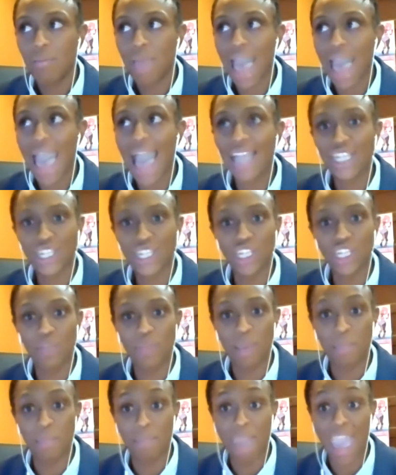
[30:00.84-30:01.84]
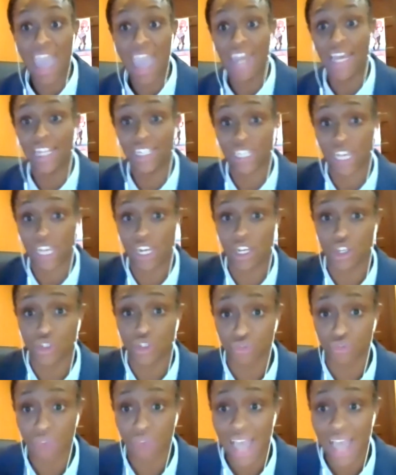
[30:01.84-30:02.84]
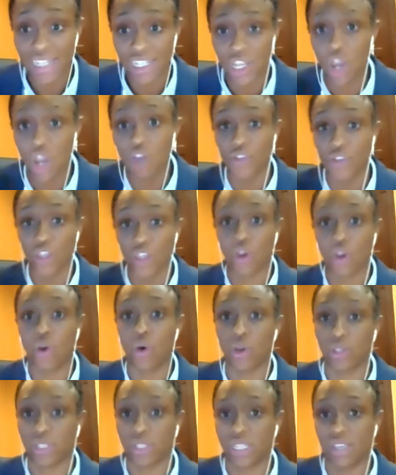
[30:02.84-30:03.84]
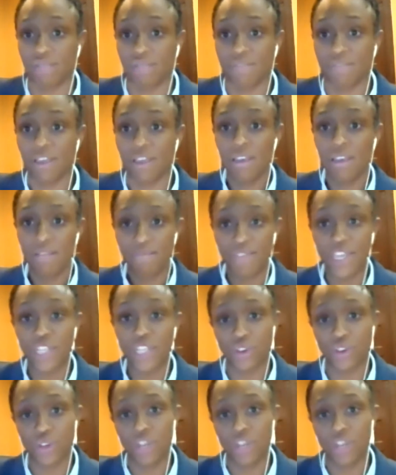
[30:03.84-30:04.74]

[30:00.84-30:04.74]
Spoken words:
actually be managed and addressed over the course of feature